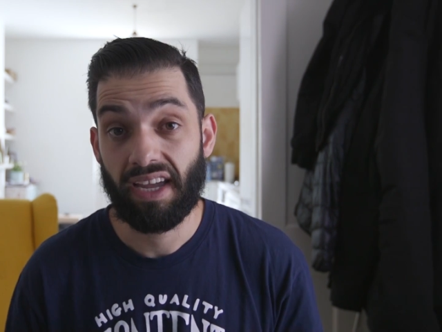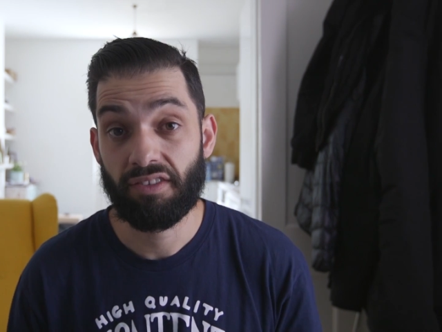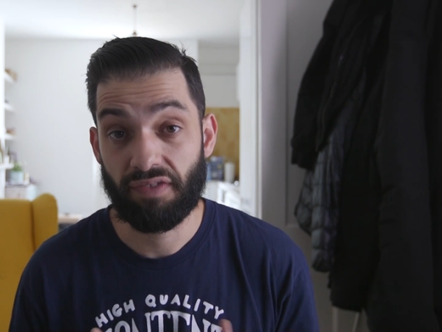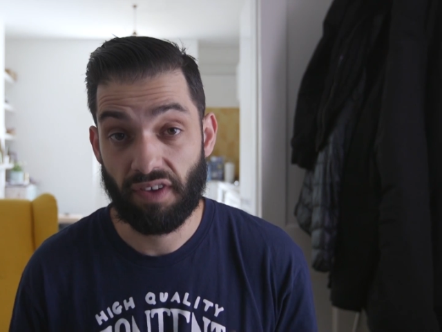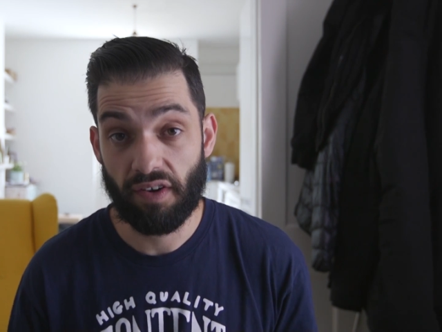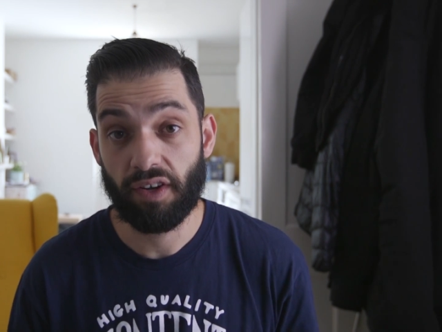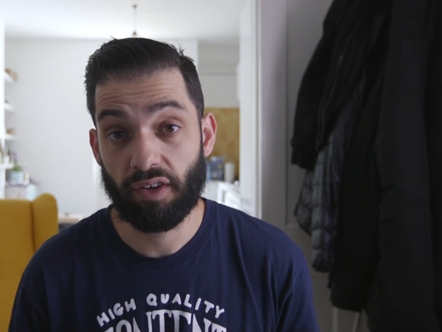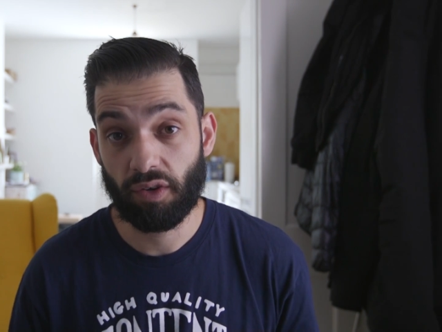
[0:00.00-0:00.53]
it's
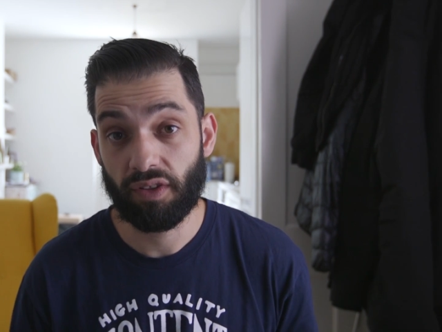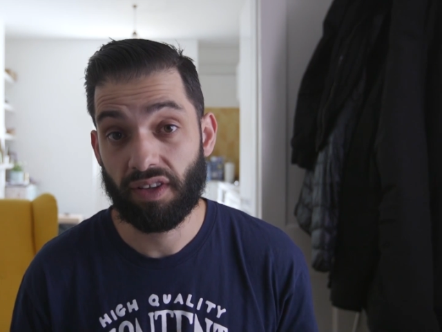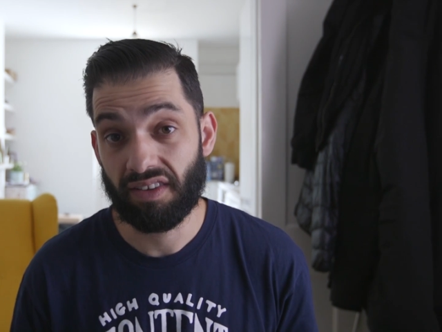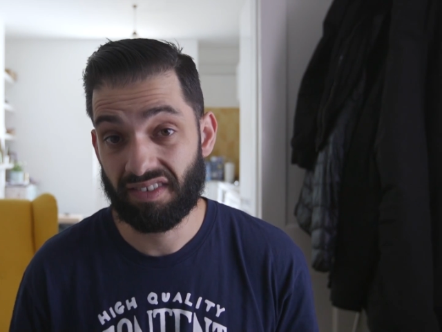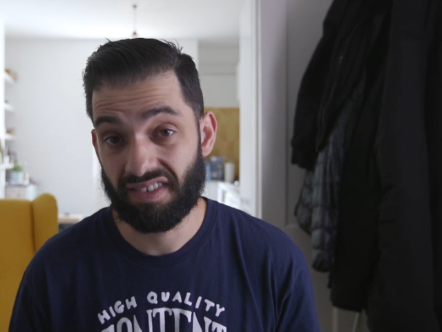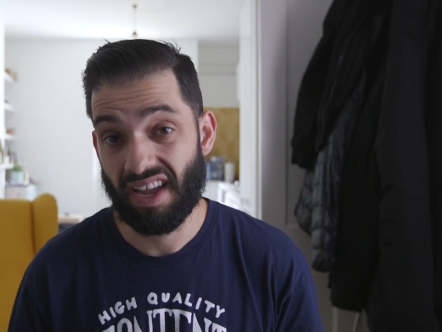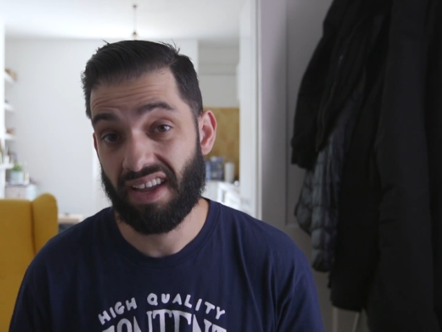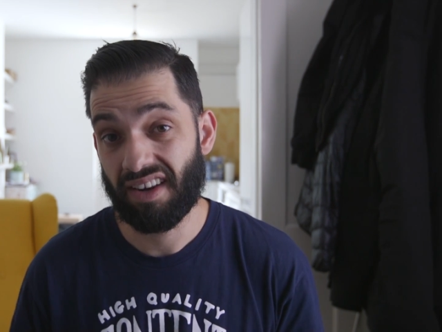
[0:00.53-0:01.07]
very good that
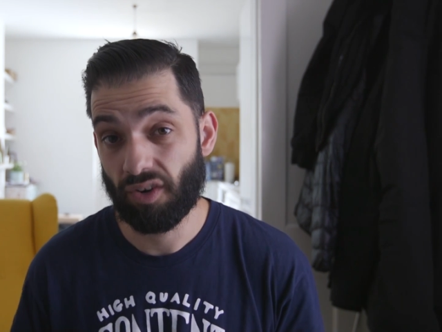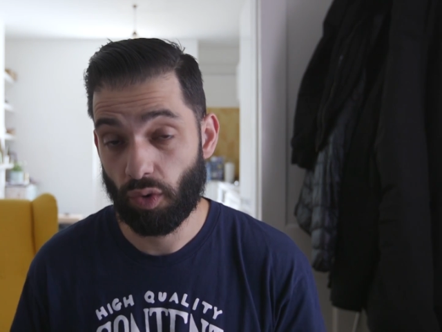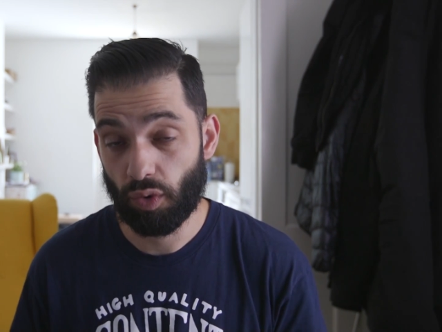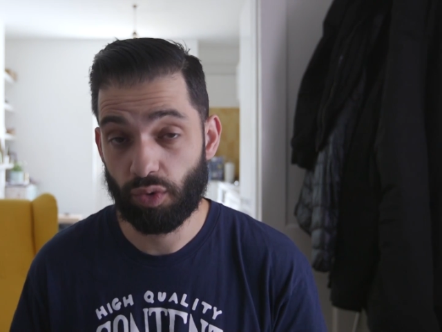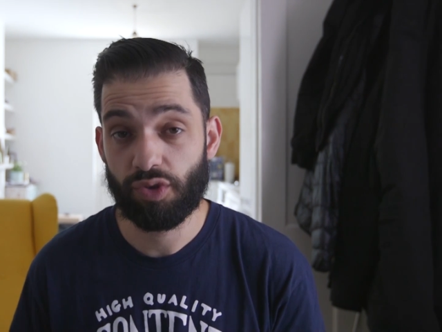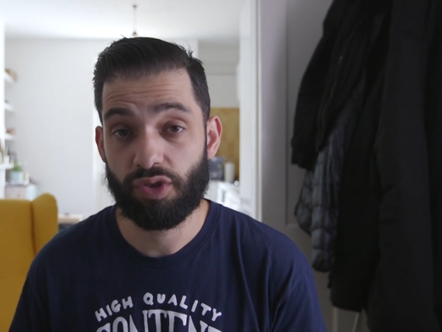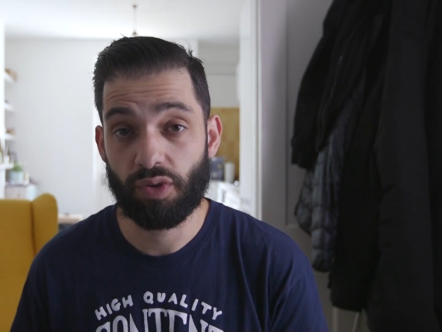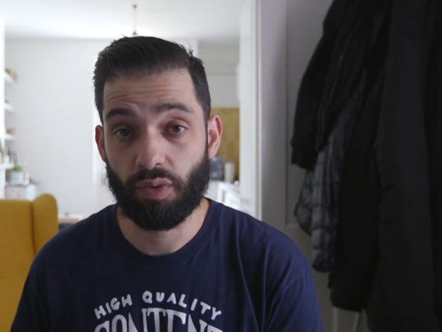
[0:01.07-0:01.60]
Zhiyun
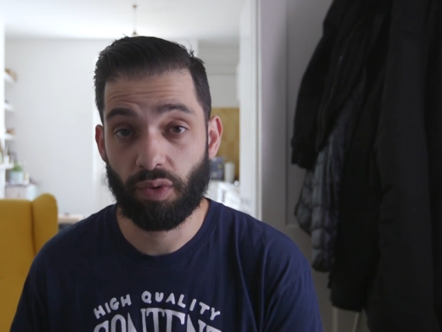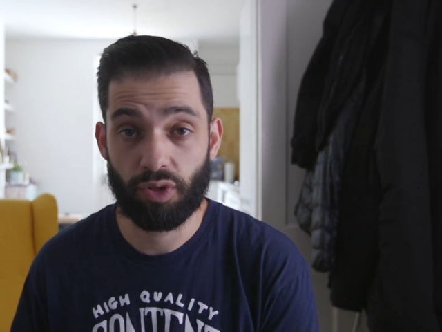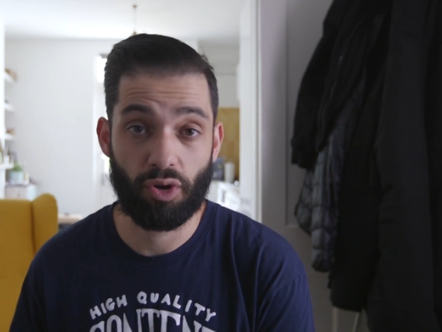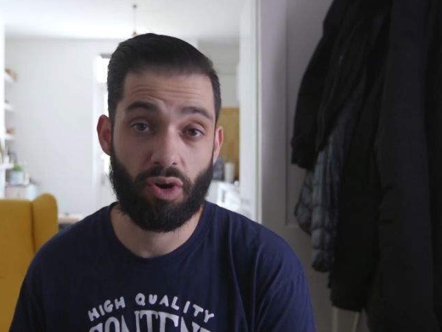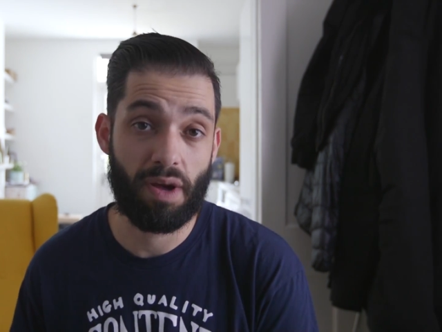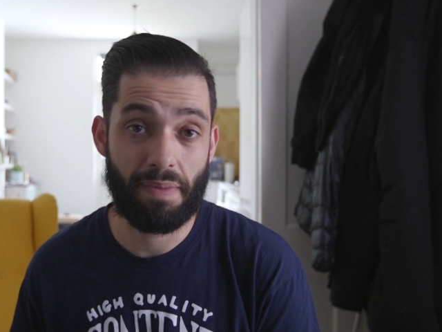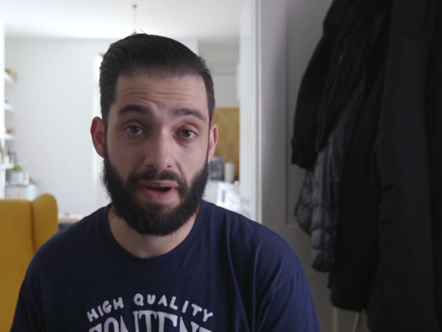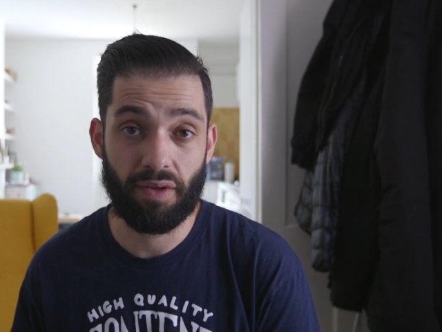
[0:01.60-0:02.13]
also
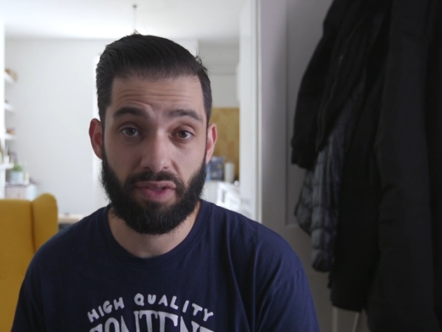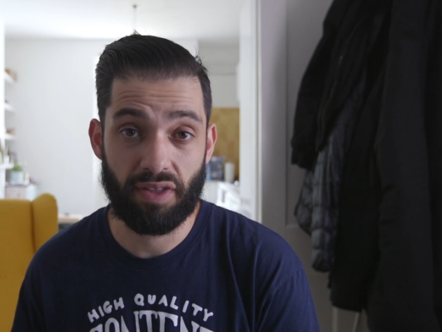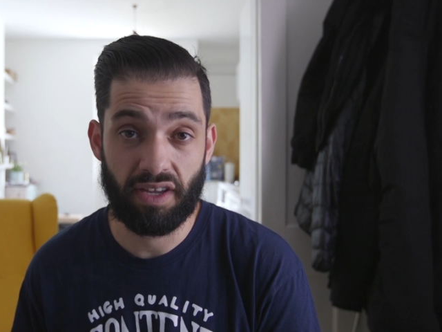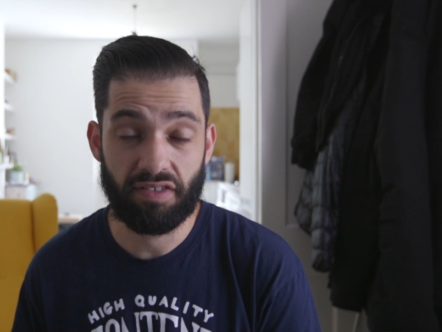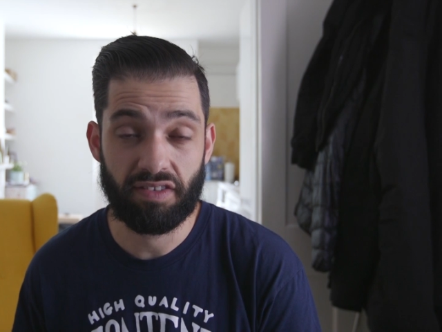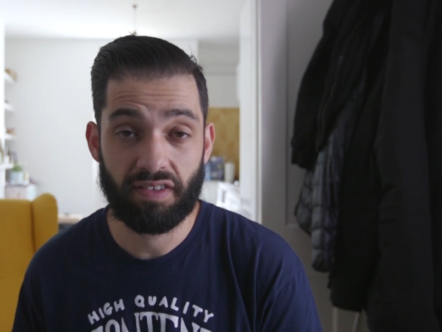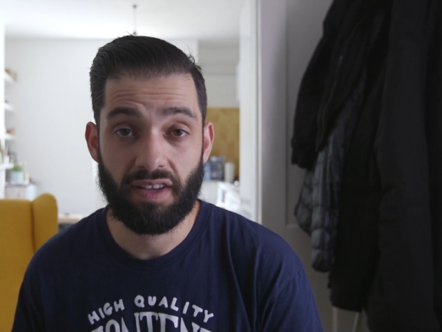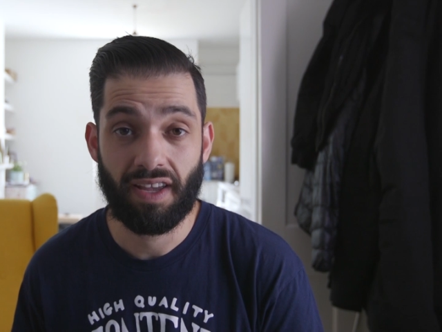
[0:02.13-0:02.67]
thought about
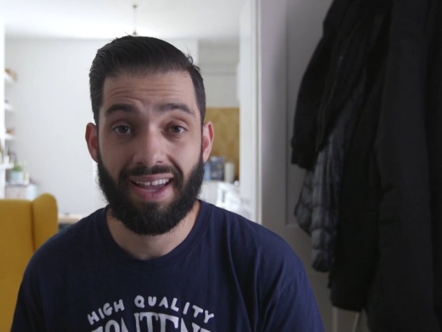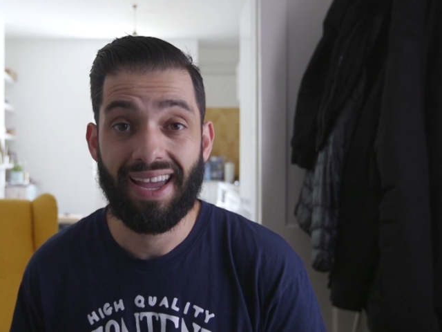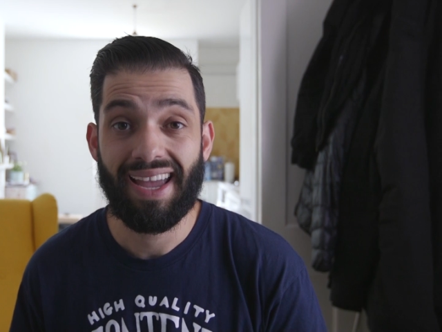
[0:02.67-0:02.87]
this